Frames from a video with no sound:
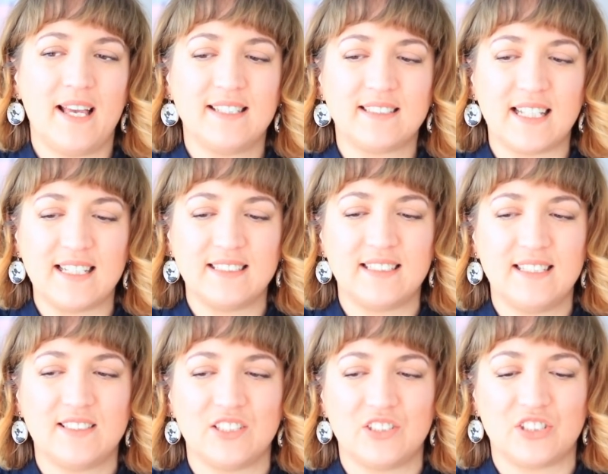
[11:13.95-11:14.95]
It's
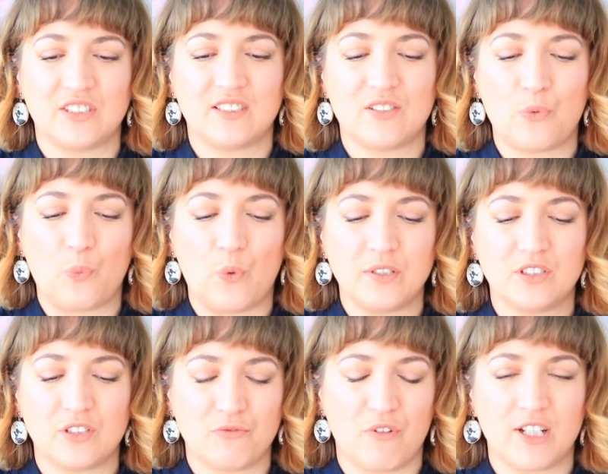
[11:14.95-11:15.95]
easy to just want
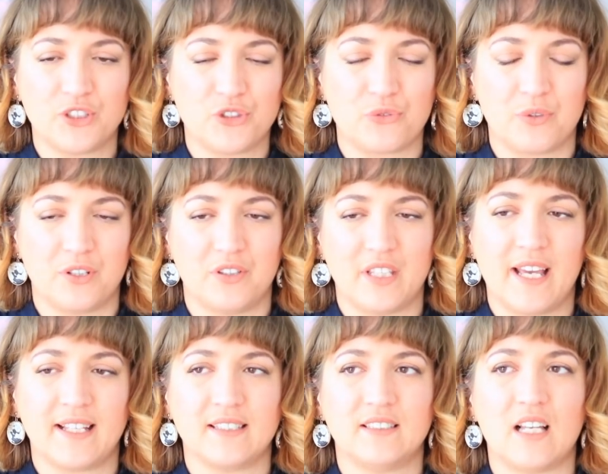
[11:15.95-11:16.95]
to rush through
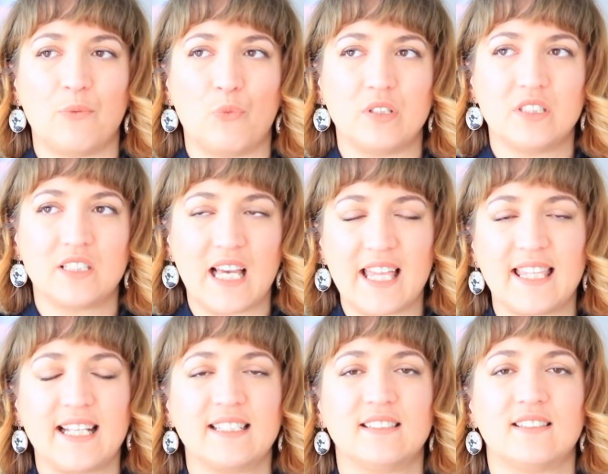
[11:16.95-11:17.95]
things and want to get
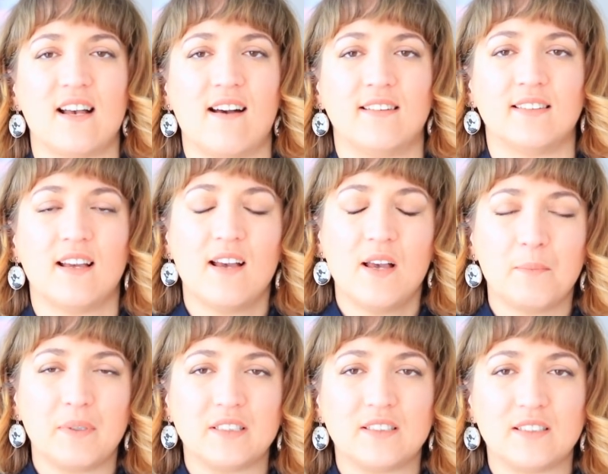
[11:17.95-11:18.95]
things done,
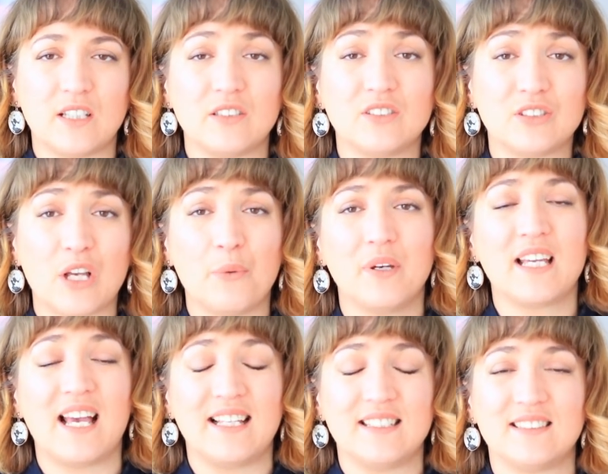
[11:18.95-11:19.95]
but sewing
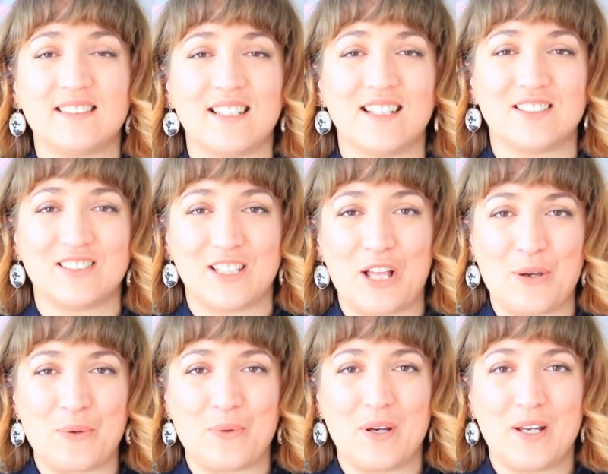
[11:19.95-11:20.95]
is a
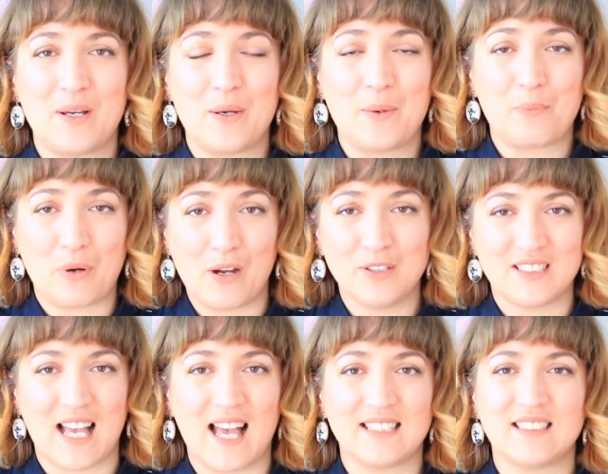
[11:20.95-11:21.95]
slow
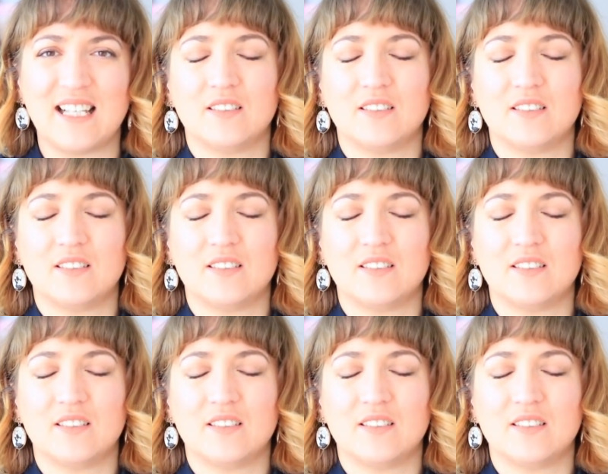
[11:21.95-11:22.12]
process.